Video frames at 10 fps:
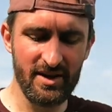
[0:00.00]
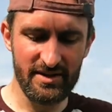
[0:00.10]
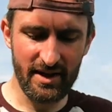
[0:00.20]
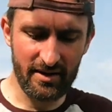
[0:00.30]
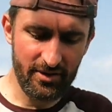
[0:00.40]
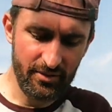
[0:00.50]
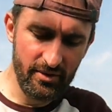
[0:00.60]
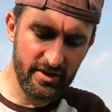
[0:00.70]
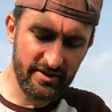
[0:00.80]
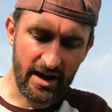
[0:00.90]
send it
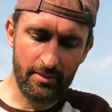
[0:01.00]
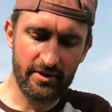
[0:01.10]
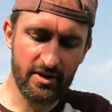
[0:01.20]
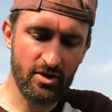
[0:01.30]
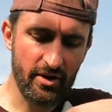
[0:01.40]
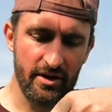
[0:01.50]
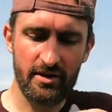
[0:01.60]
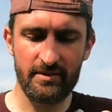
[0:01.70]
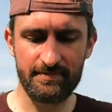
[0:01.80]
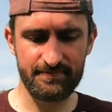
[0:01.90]
through the top of the
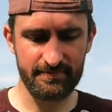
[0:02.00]
coil,